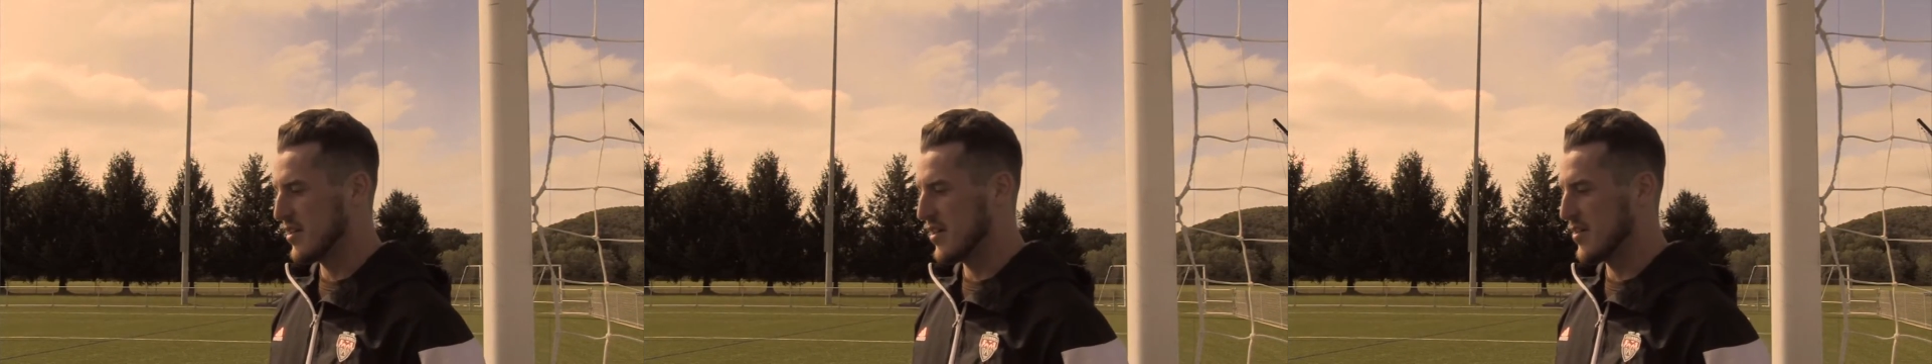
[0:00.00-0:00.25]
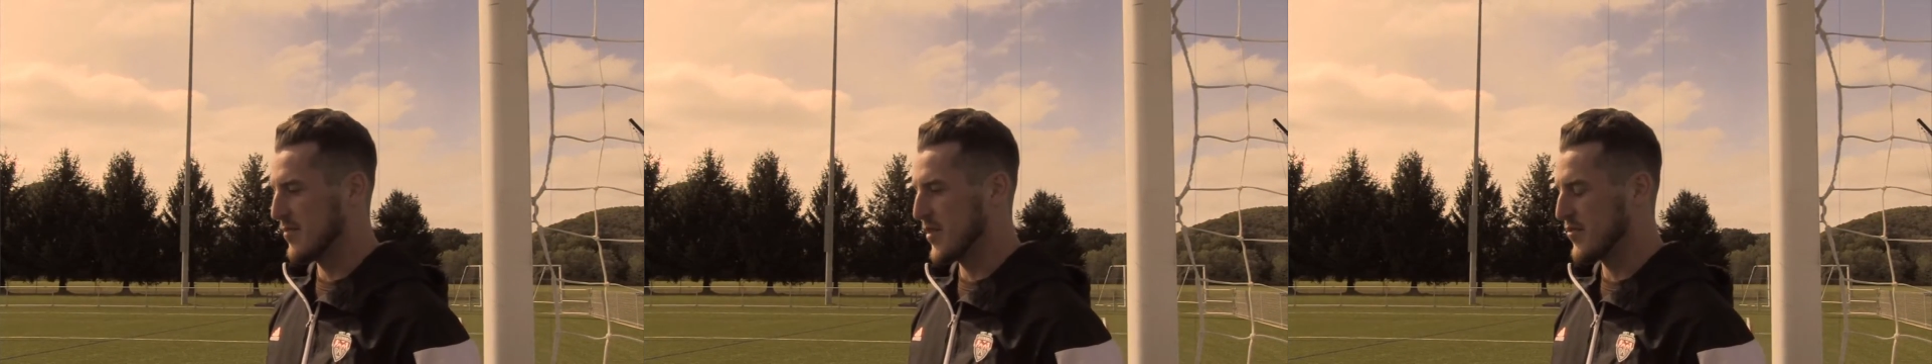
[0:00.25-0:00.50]

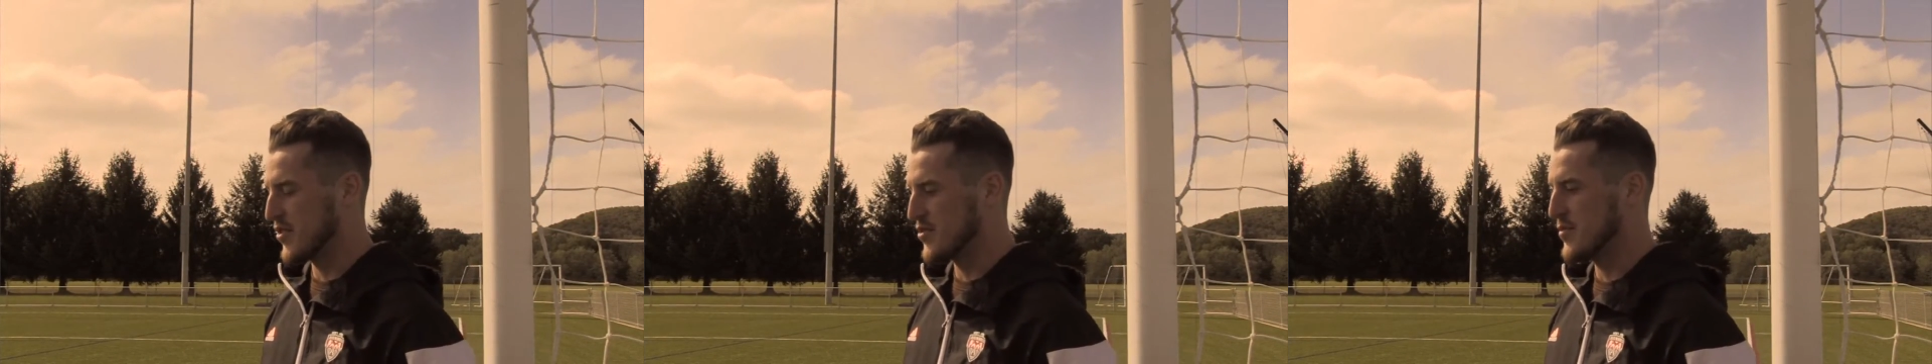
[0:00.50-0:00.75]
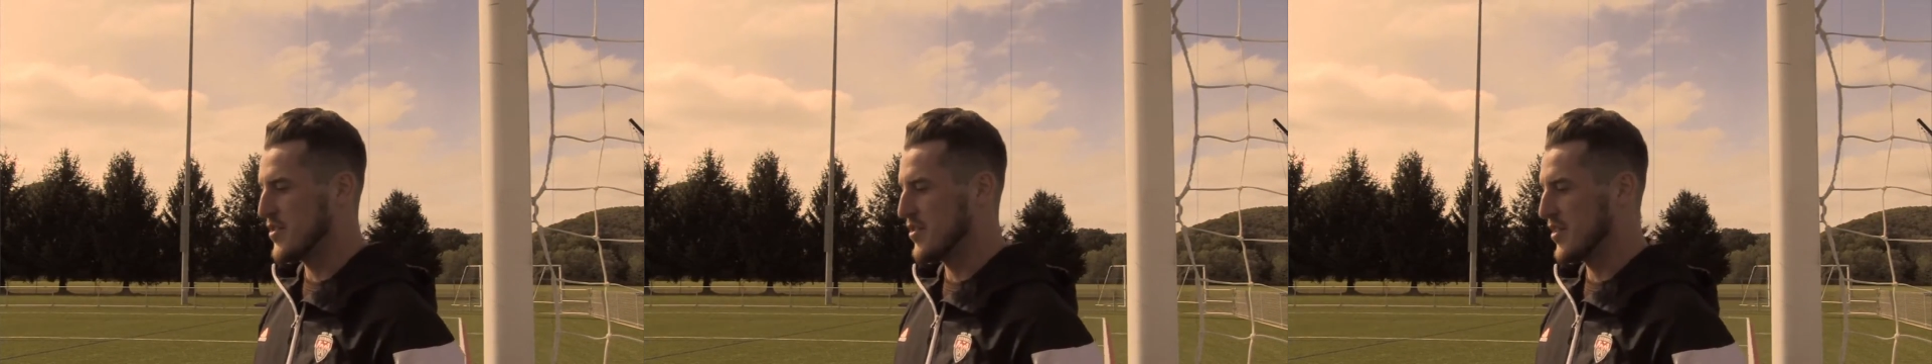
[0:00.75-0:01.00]
uh, my
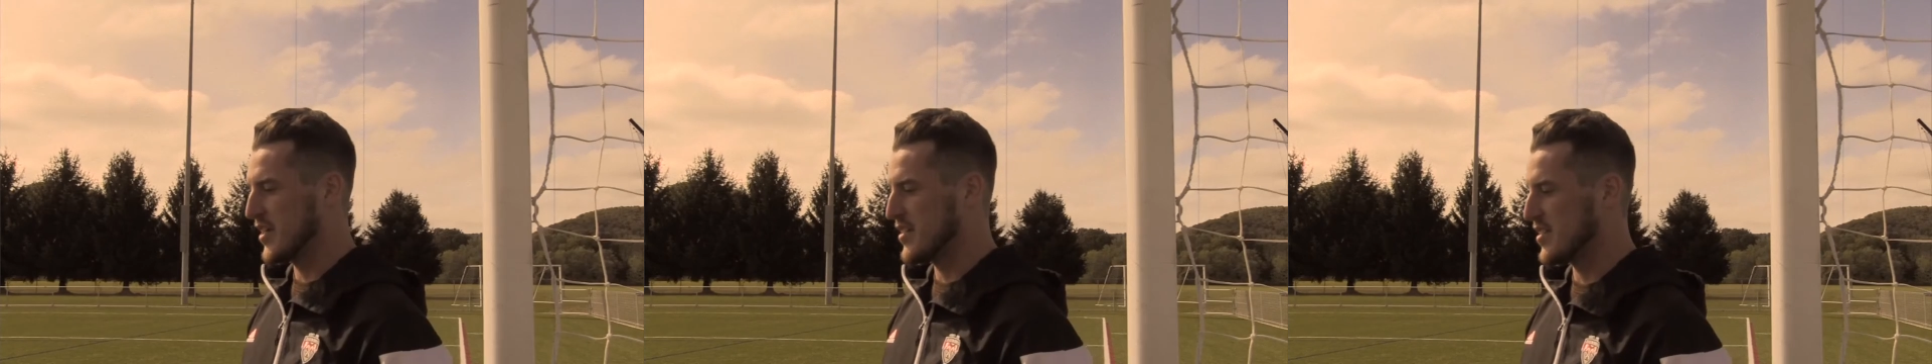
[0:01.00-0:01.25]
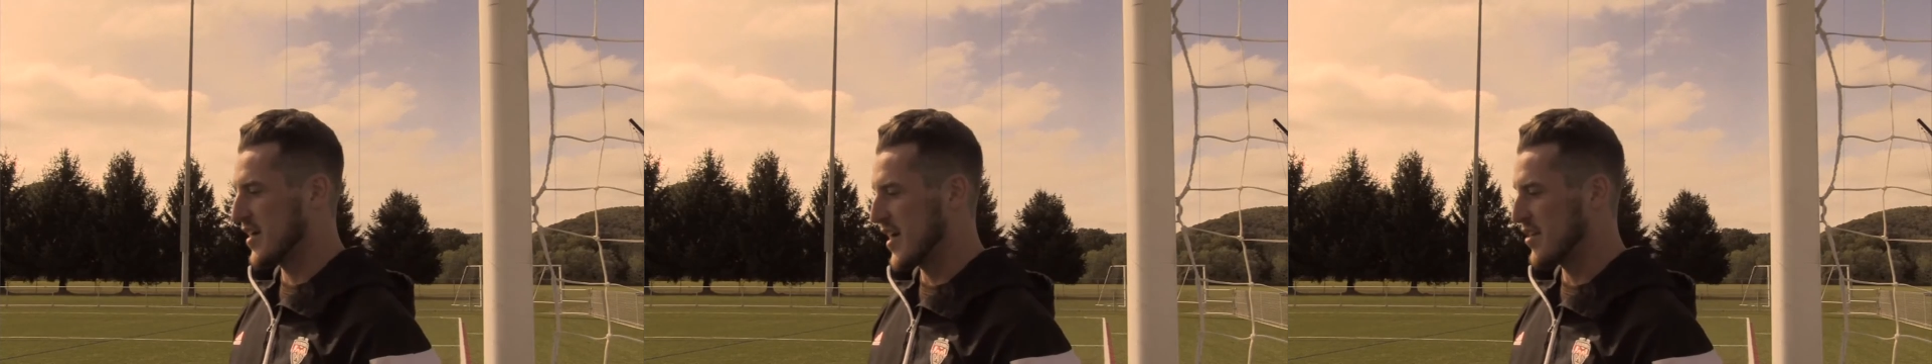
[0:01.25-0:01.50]
freshman year
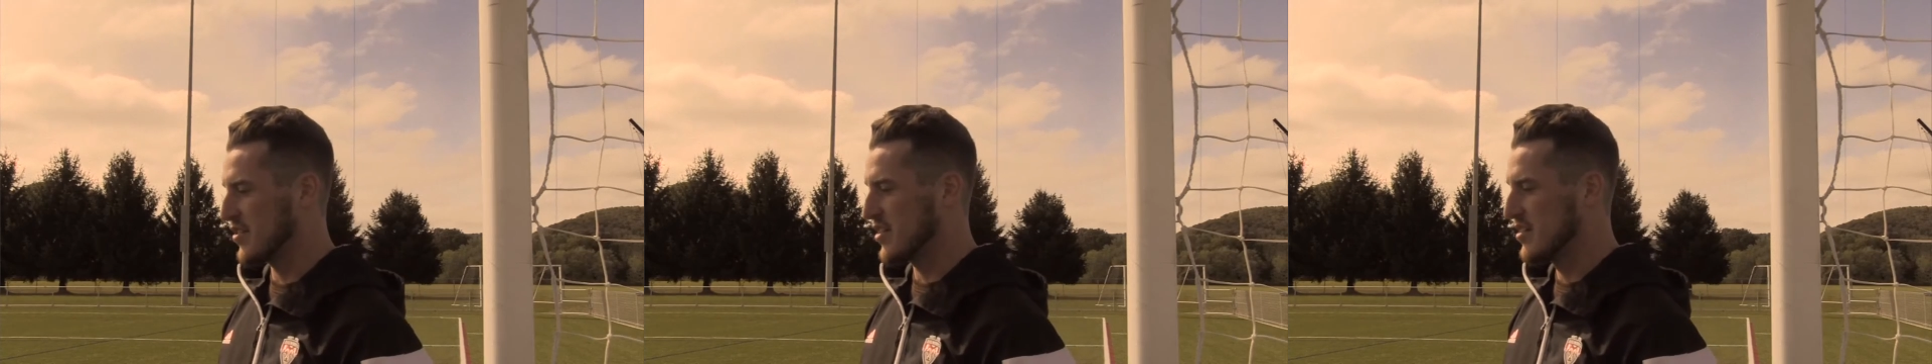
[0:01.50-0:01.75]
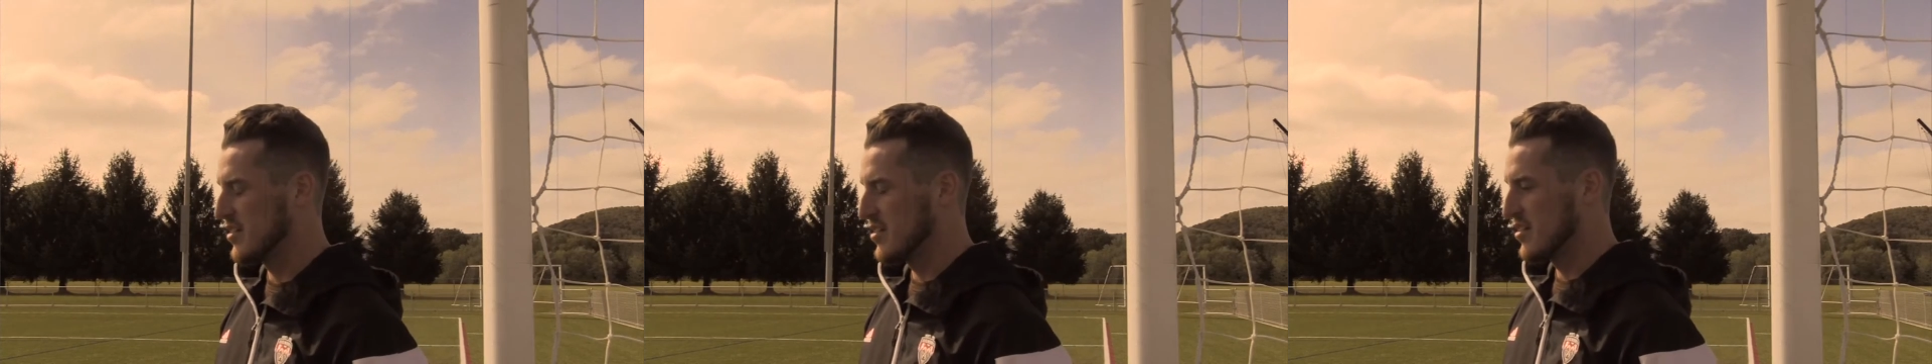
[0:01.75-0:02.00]
against
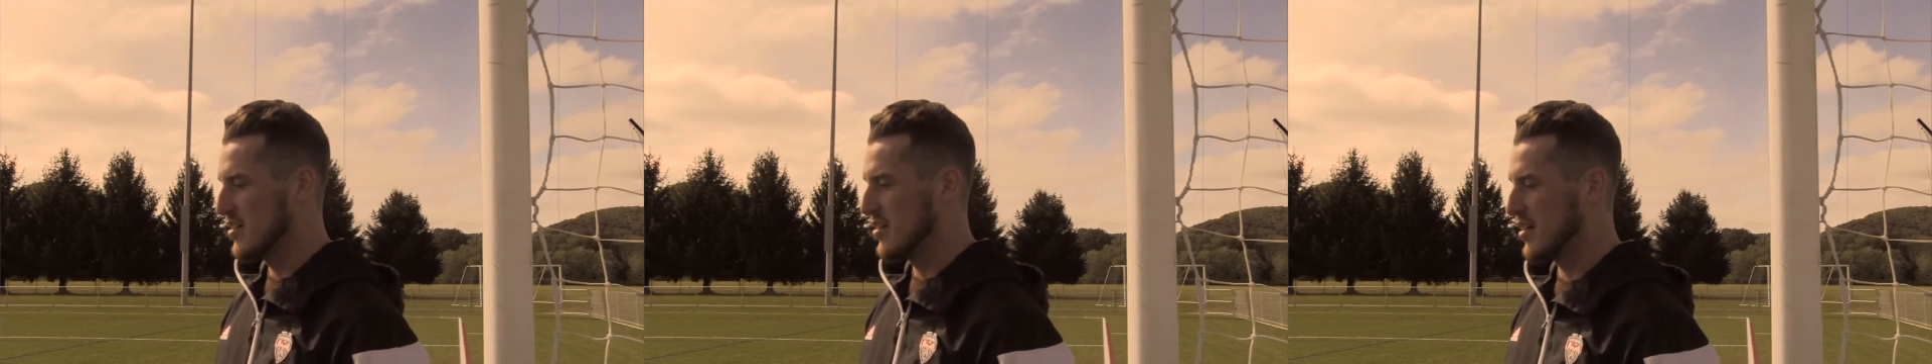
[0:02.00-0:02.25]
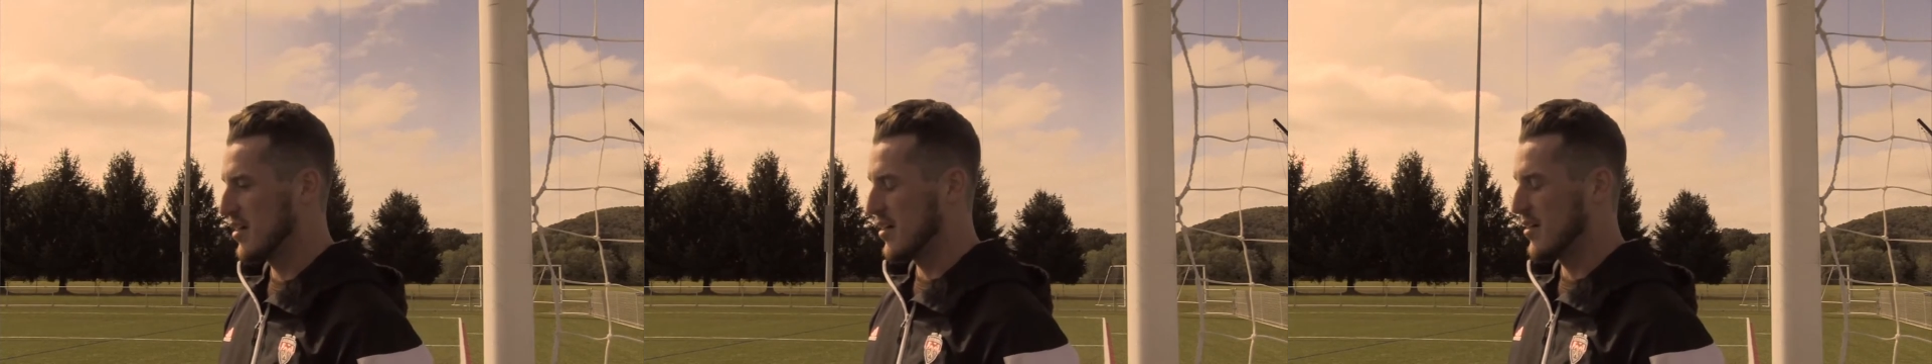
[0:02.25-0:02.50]
Niagara.
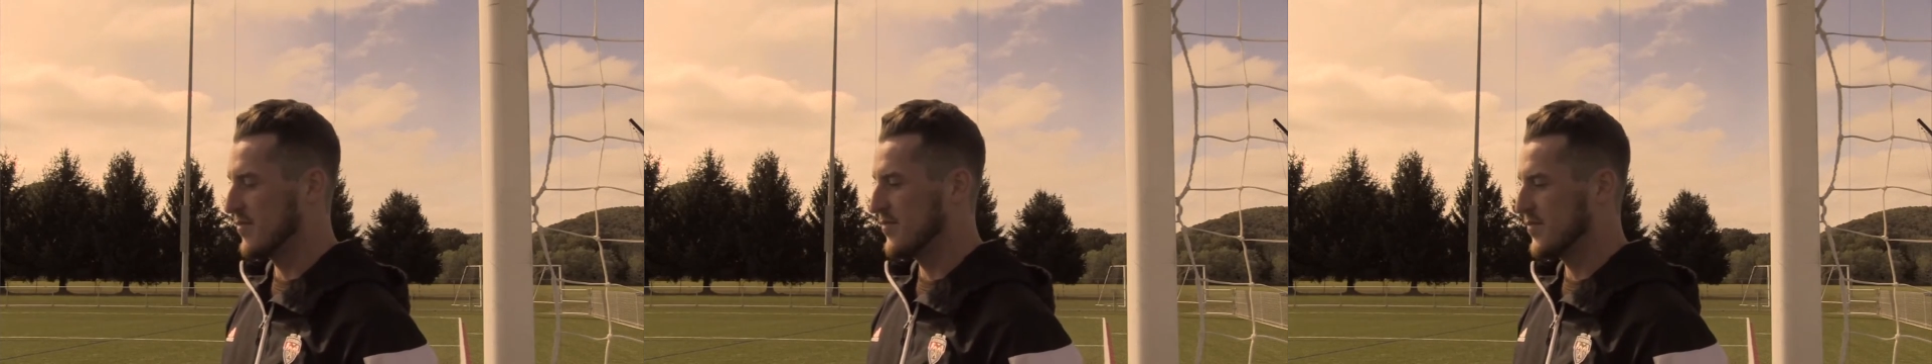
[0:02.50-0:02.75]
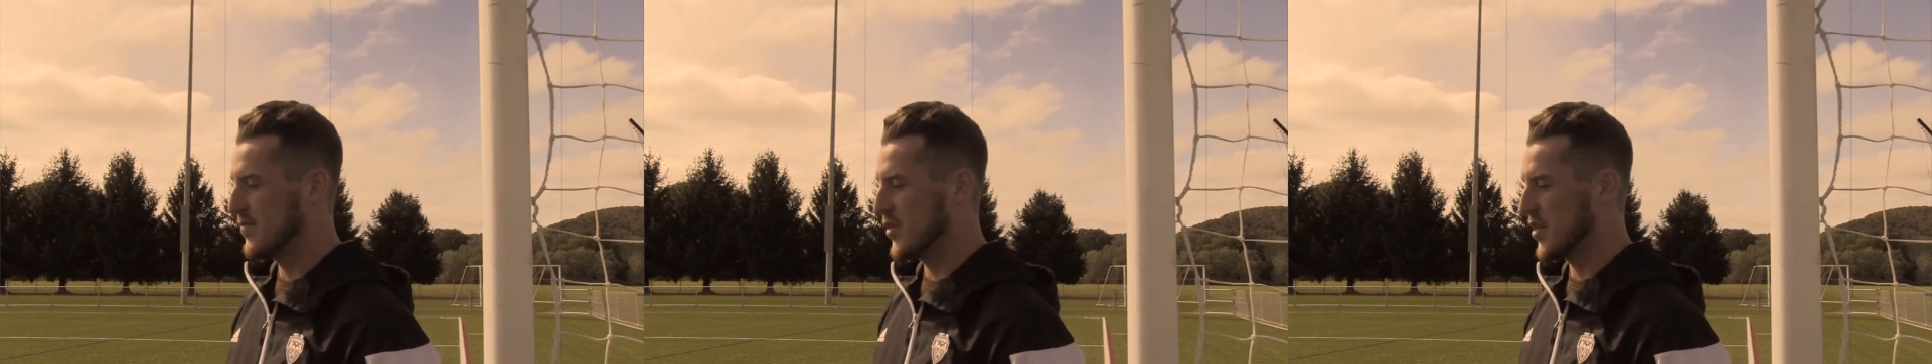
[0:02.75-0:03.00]

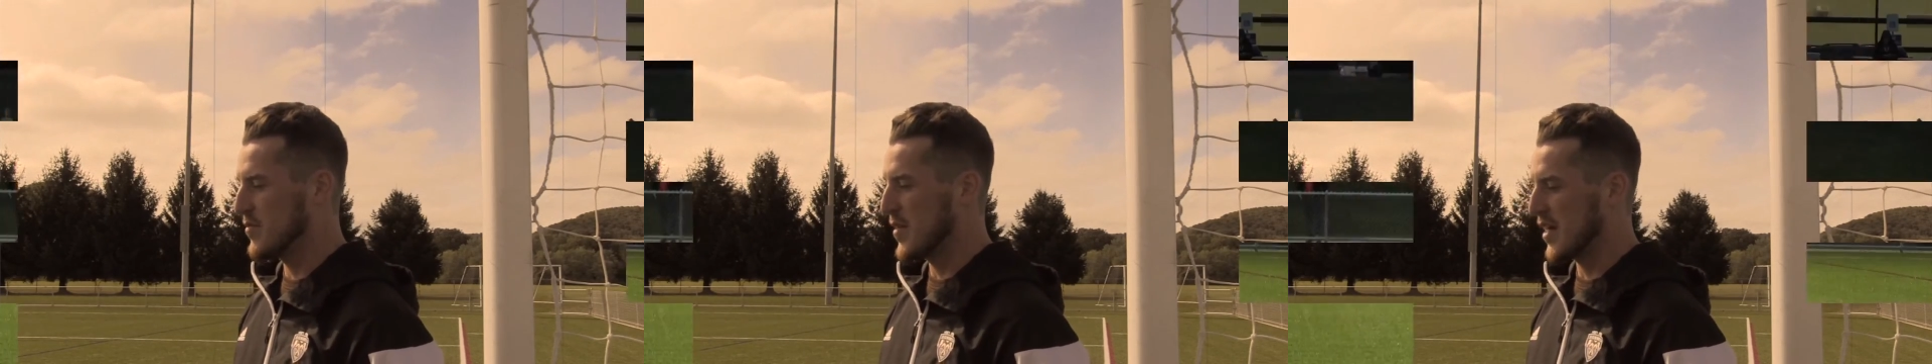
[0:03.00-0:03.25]
Um, looking